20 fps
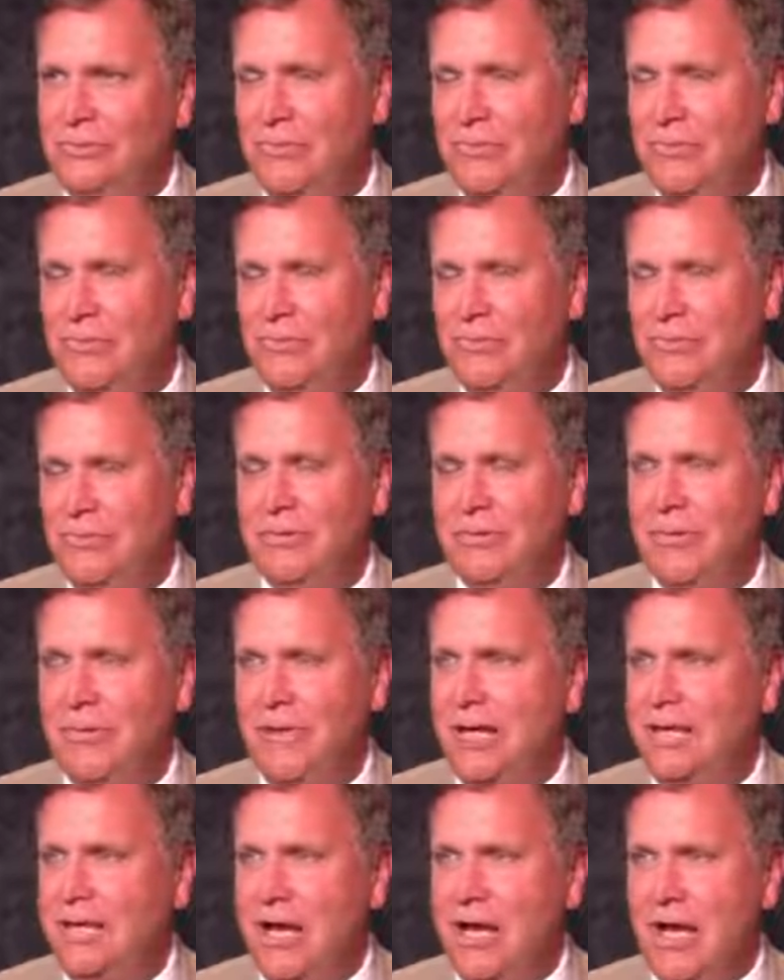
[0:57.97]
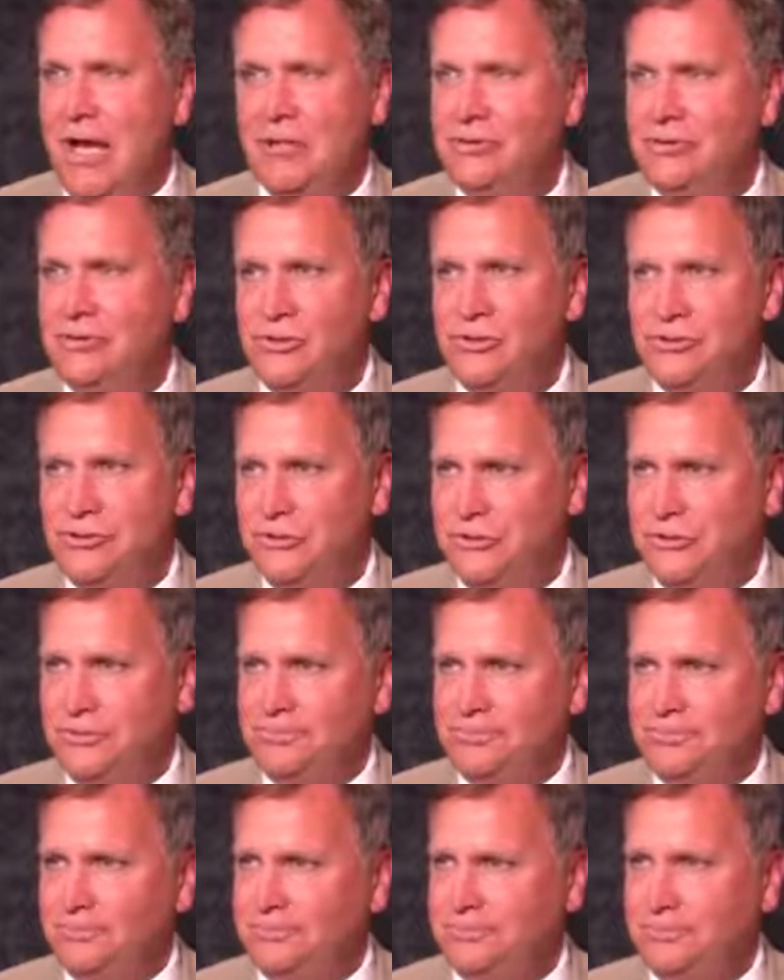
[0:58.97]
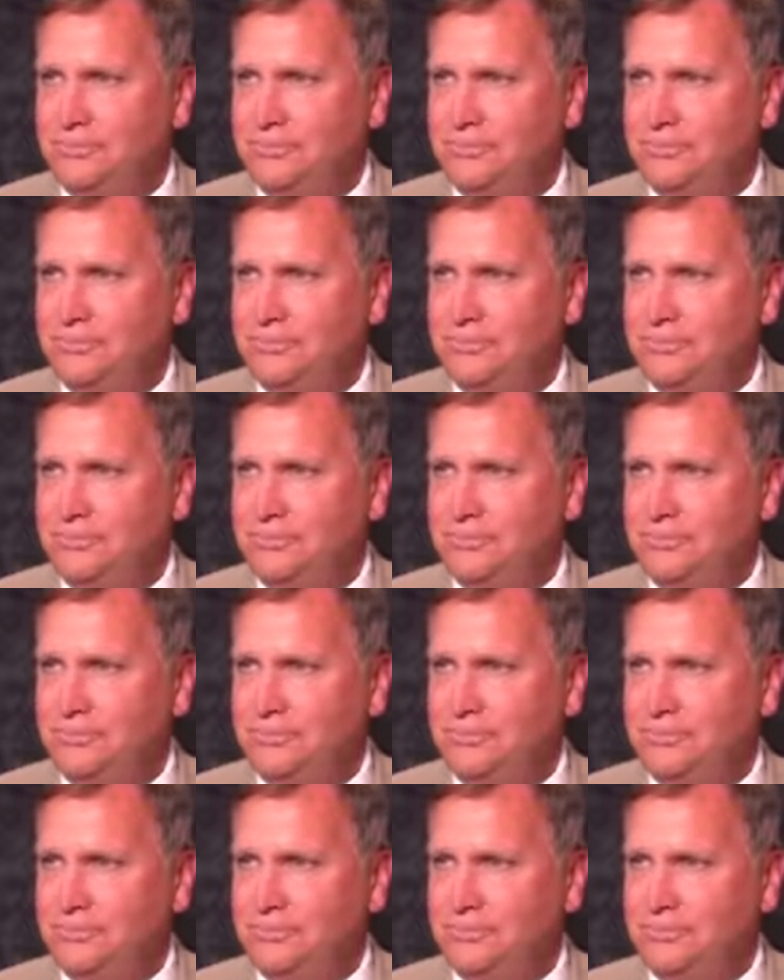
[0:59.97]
through a non-surgical,